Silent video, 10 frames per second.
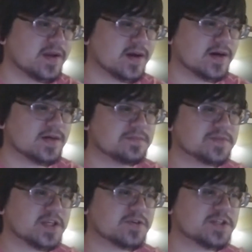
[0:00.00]

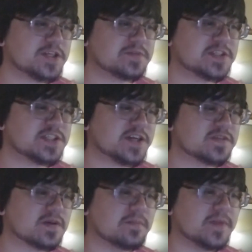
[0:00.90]
Kirishima
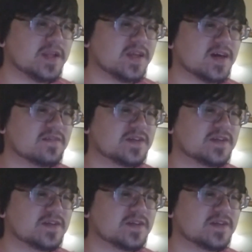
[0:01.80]
shares many of